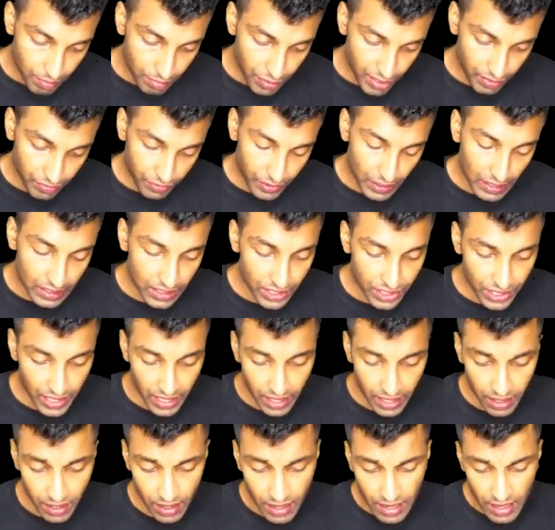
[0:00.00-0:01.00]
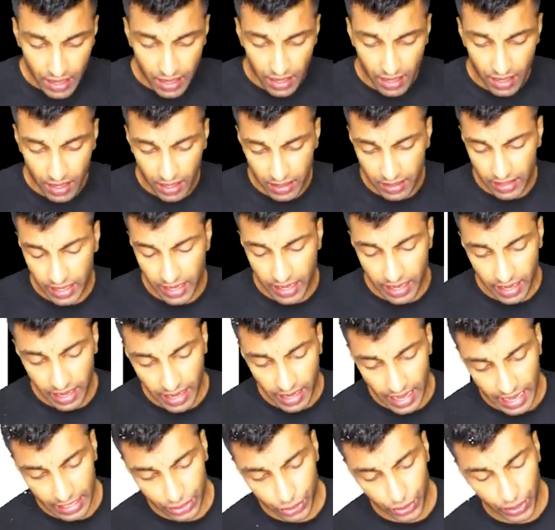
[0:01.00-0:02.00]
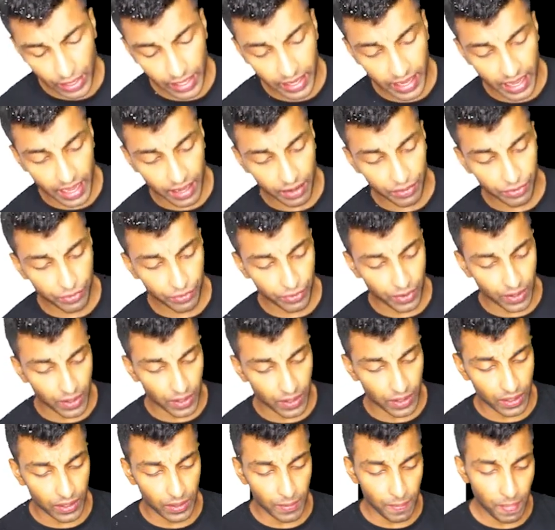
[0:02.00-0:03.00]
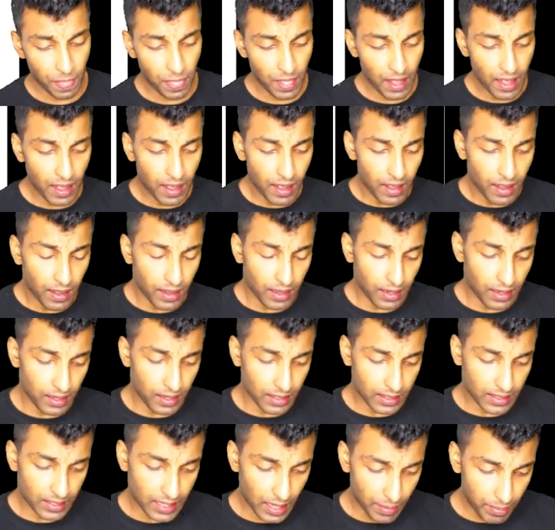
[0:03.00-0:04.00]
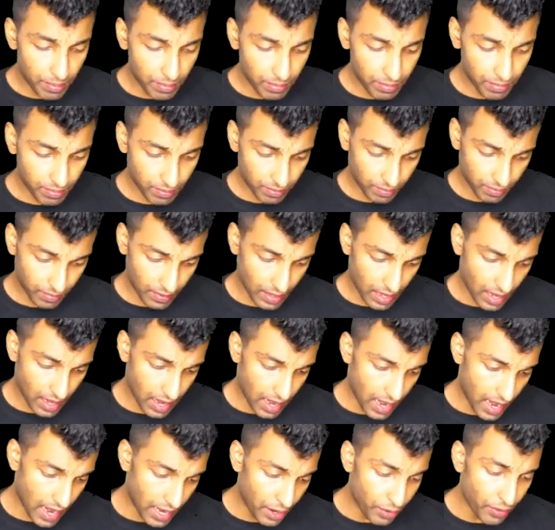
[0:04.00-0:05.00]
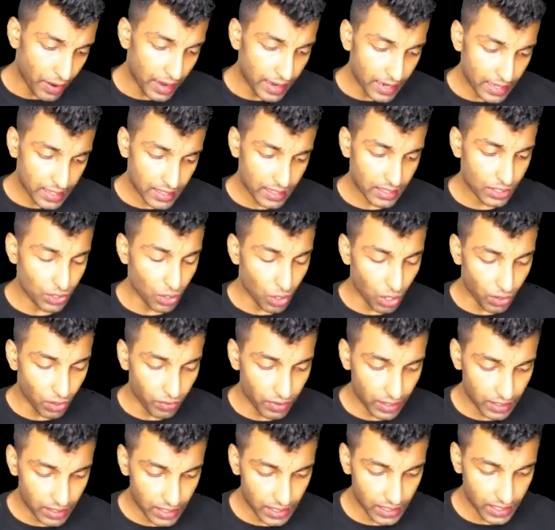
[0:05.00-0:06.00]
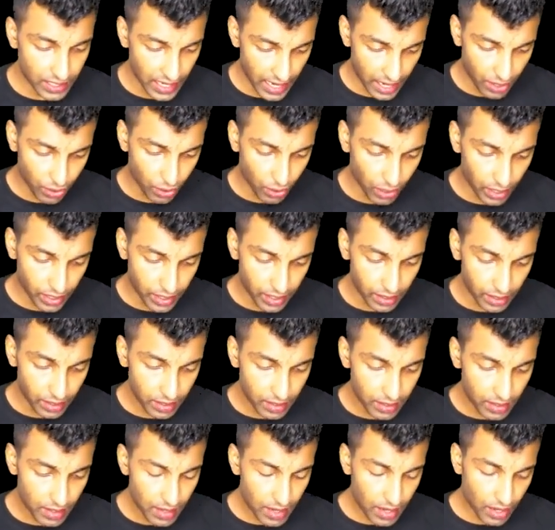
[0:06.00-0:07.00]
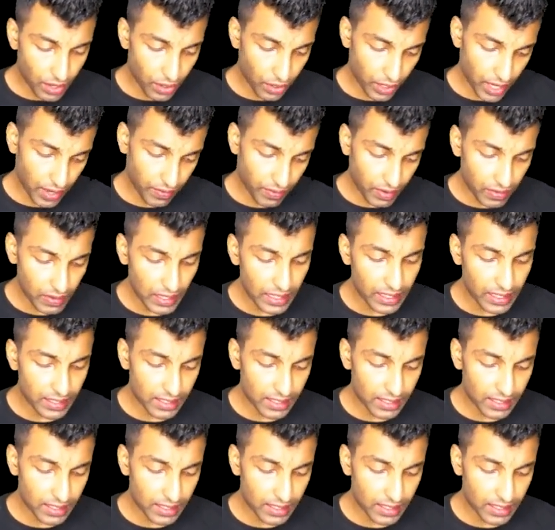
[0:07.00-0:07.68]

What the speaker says: Preference share, they actually have some advantages over the shareholder. Okay, we will